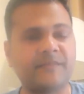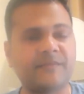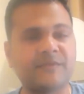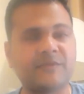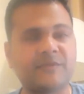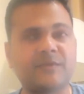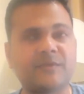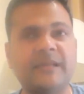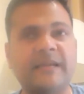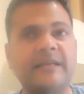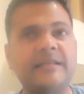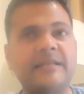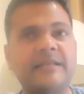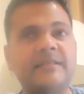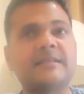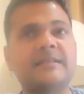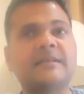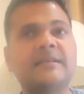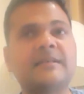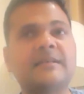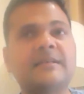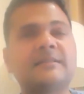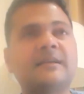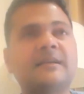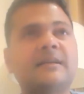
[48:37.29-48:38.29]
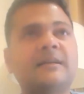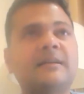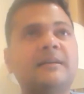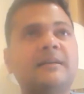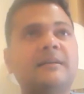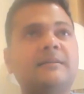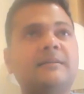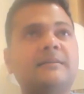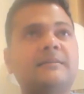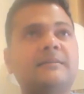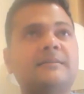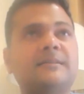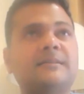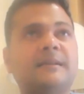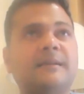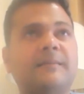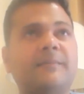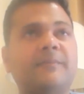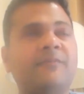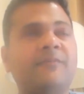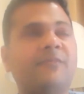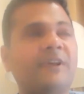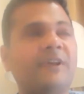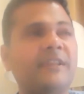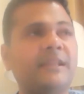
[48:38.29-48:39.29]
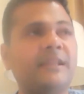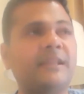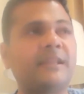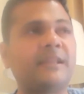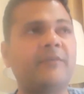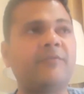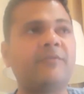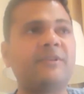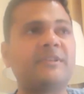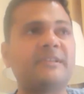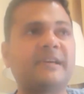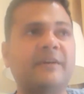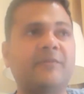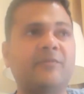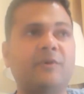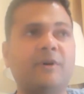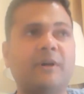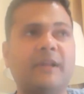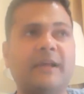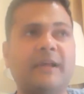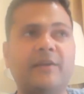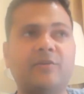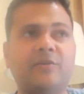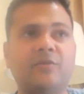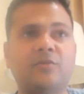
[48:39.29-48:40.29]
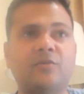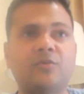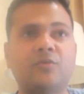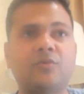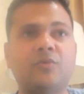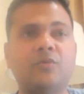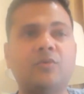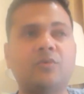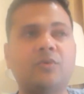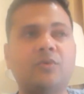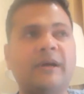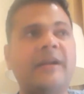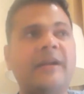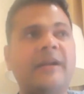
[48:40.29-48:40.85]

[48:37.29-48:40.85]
So that is the one thing which I would like to,